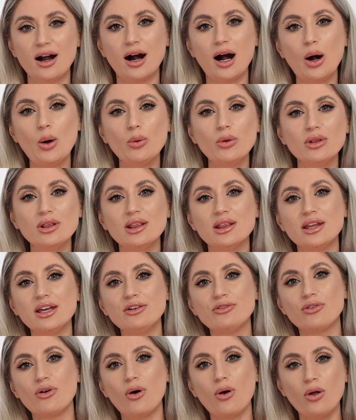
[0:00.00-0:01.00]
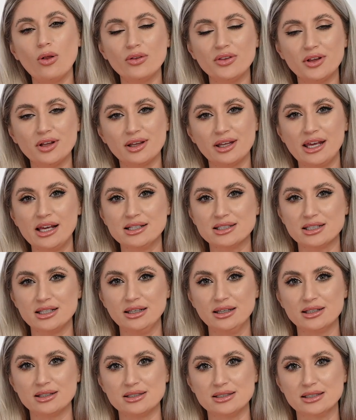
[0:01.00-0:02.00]
I will leave all the links
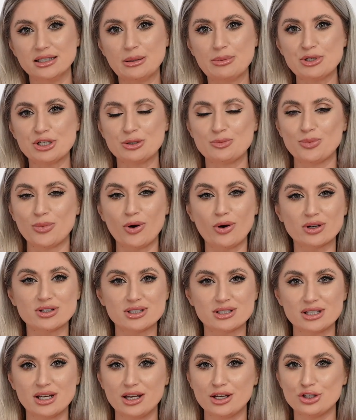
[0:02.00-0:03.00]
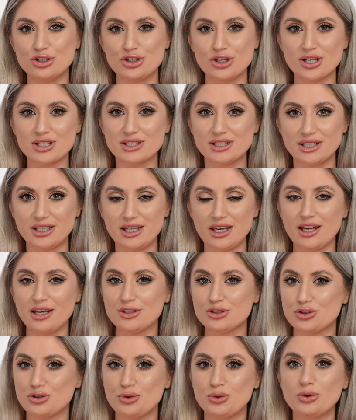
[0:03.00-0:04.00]
in the description box just in
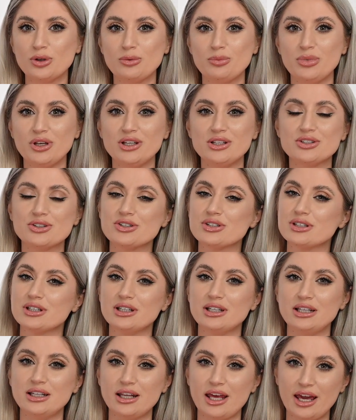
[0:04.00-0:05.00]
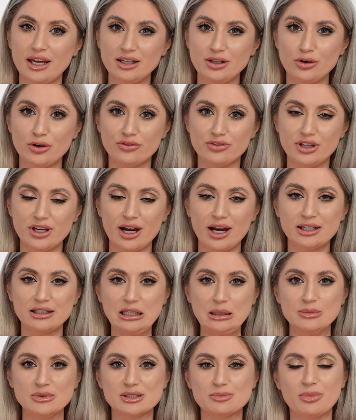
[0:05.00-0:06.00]
case you would be interested in any of the
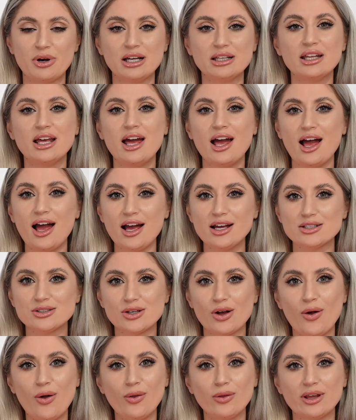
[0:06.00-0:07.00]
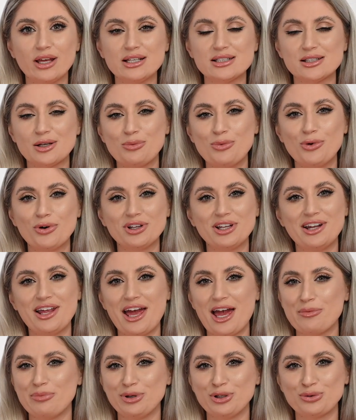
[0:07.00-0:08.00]
items, but as always, I'm more than
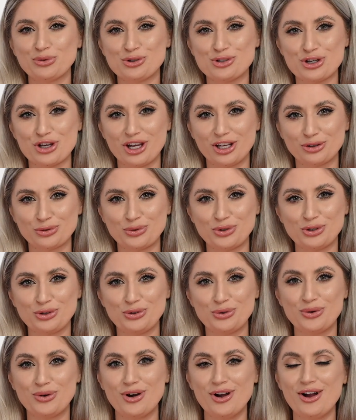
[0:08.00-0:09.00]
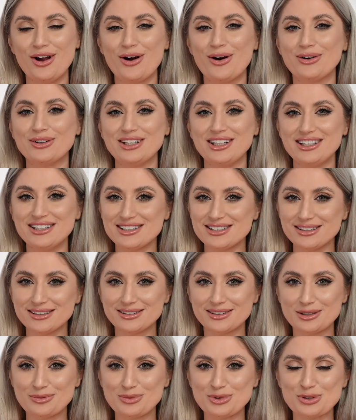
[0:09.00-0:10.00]
happy to chat with you on
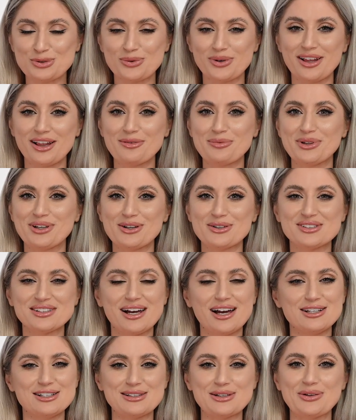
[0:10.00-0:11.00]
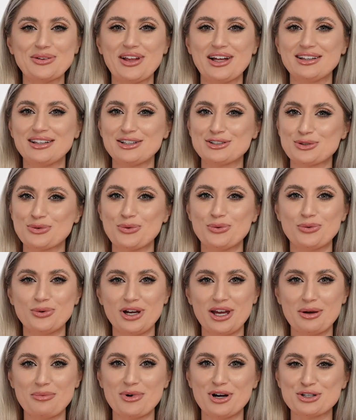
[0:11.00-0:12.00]
Instagram as well, because I saw that it's
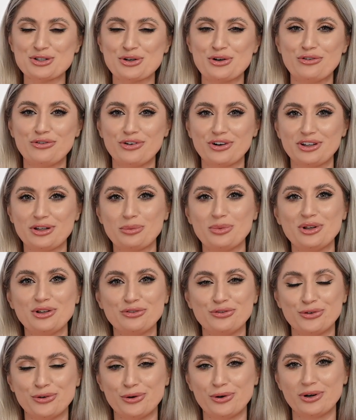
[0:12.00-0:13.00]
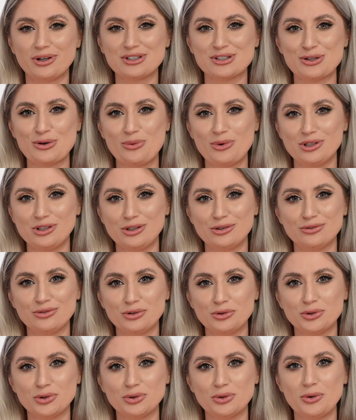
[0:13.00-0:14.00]
way much comfortable for so many of
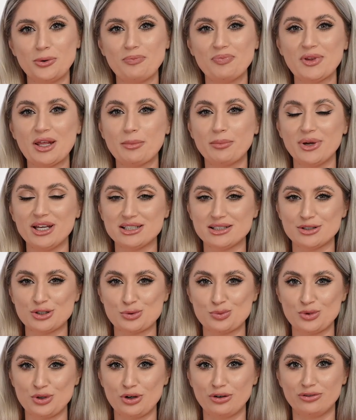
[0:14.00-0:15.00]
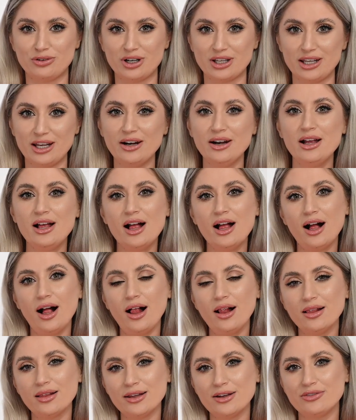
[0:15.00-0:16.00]
you to message me over there.
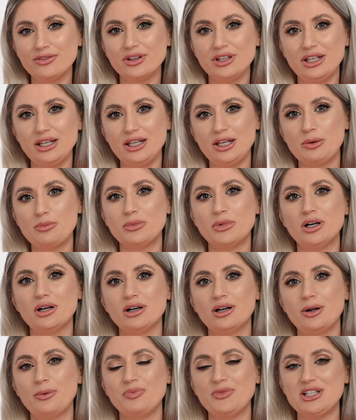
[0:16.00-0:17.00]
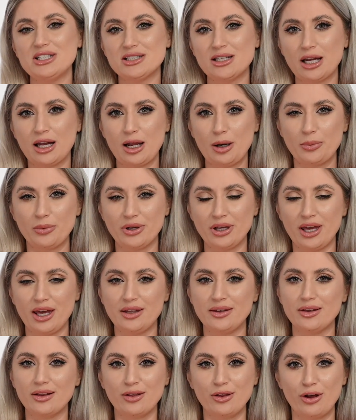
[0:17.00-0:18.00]
I'll leave the Instagram
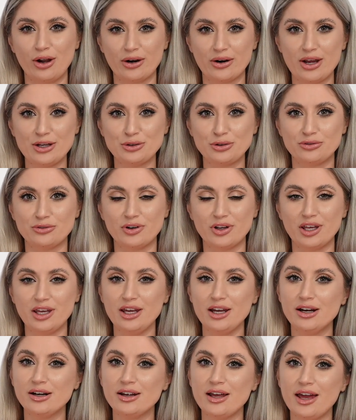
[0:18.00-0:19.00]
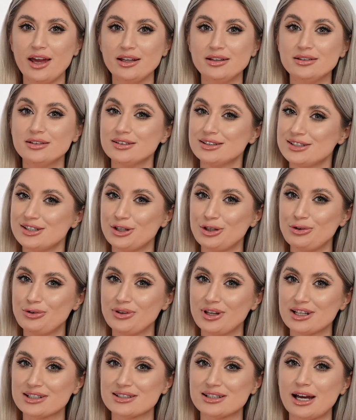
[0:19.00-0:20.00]
handle right over here, and see you
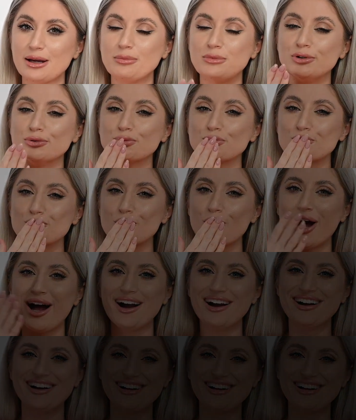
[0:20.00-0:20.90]
next time. Mwah.